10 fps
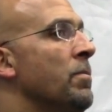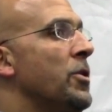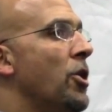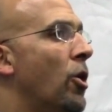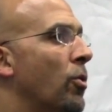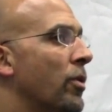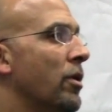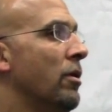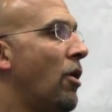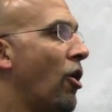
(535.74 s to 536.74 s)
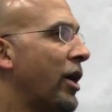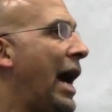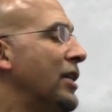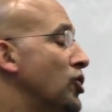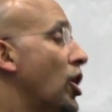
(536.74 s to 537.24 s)
you know, our
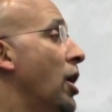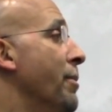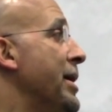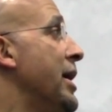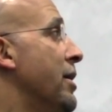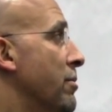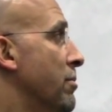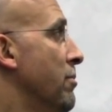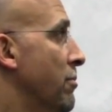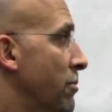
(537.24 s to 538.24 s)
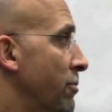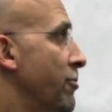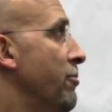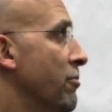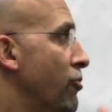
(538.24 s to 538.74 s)
guys come in
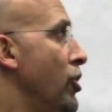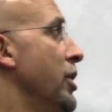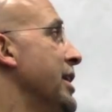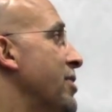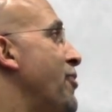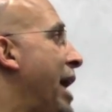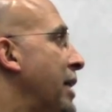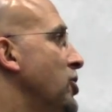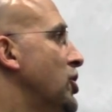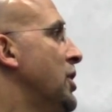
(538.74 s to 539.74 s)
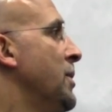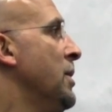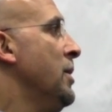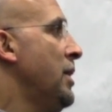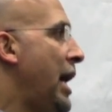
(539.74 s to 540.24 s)
really advanced,
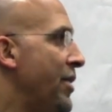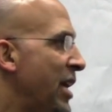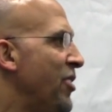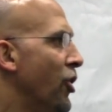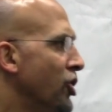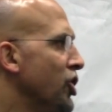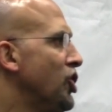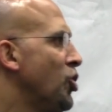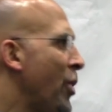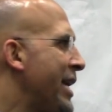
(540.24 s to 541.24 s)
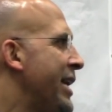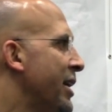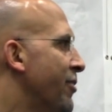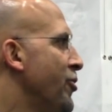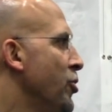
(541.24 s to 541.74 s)
and then they're just
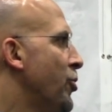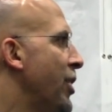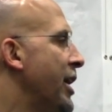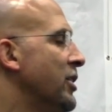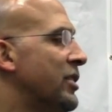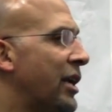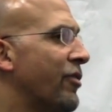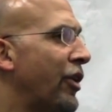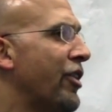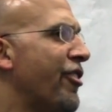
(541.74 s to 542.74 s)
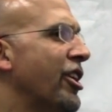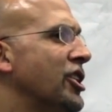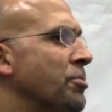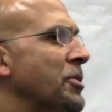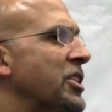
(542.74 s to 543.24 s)
tweaking a few things that are very, very
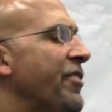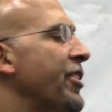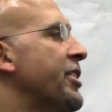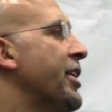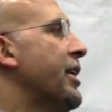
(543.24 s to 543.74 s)
specific to the